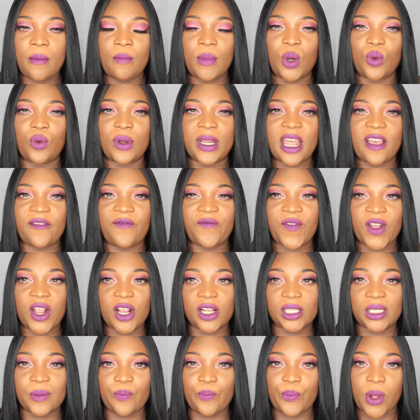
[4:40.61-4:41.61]
But when I
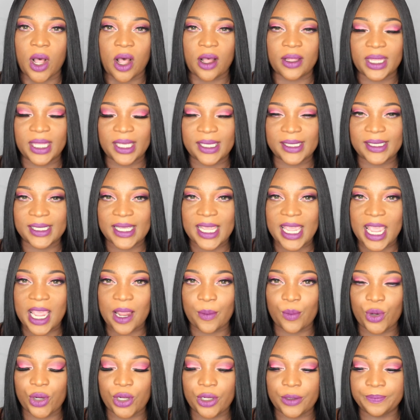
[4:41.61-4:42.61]
first bought this
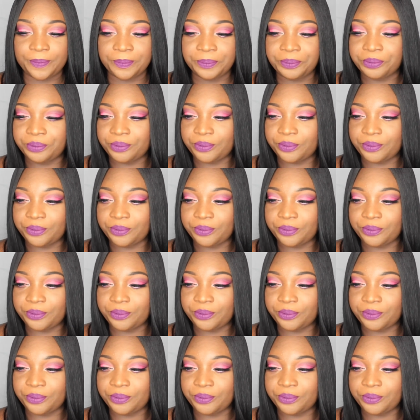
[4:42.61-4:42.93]
camera,